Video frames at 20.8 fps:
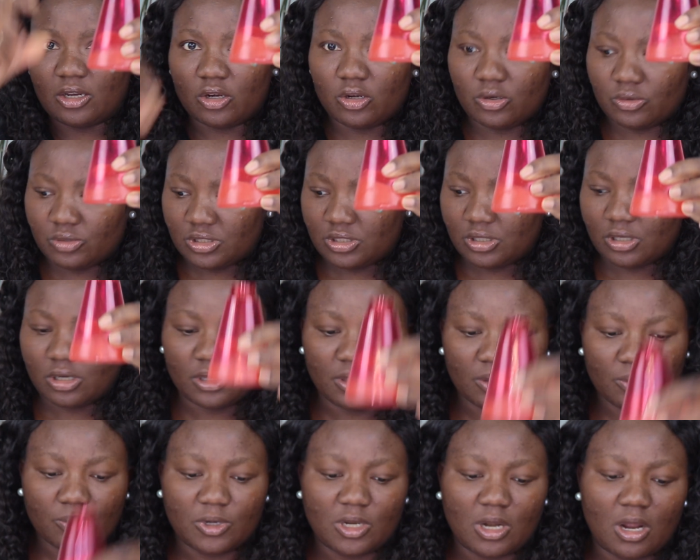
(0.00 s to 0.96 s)
close the
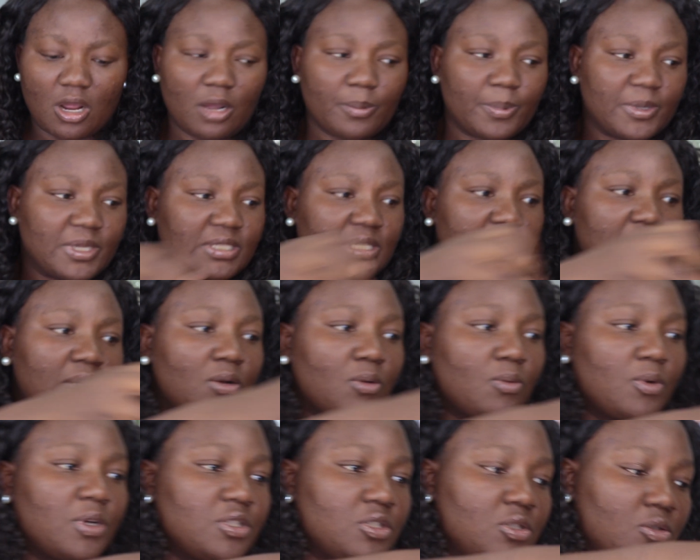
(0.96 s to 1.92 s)
other one up because I
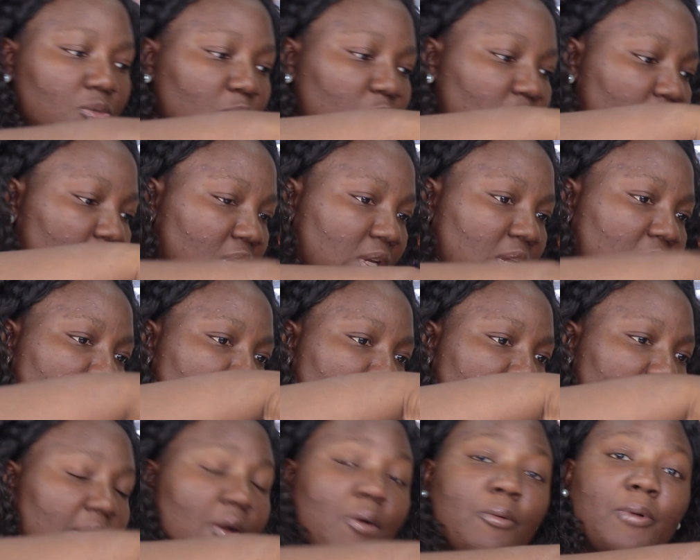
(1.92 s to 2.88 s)
don't want
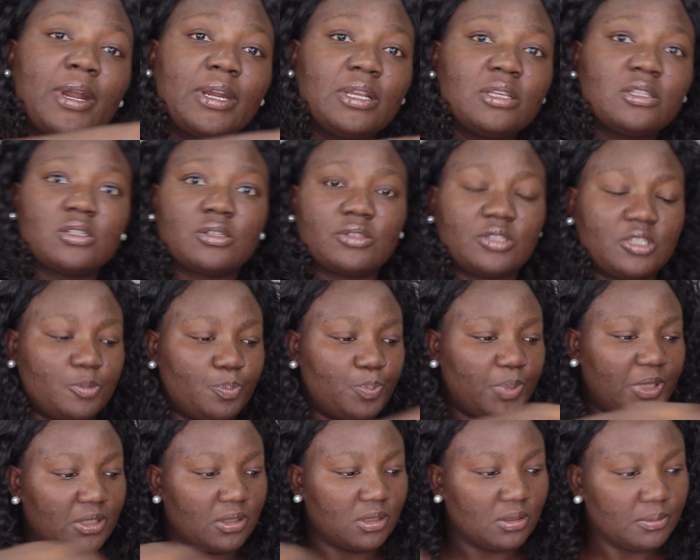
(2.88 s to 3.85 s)
it to
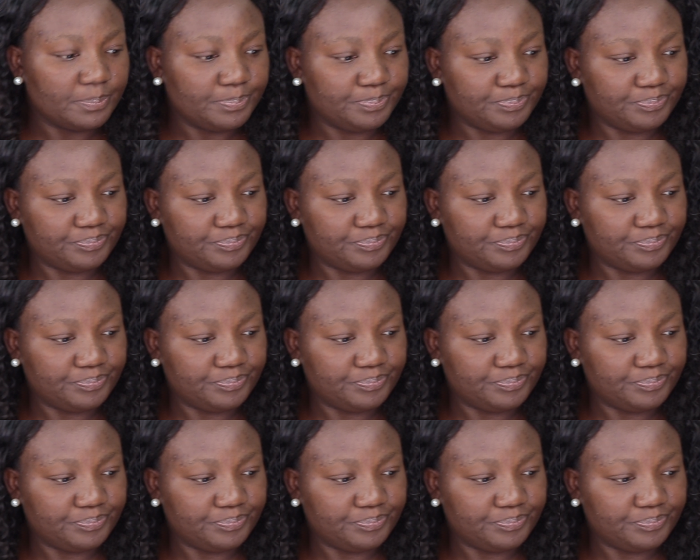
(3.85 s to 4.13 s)
spill.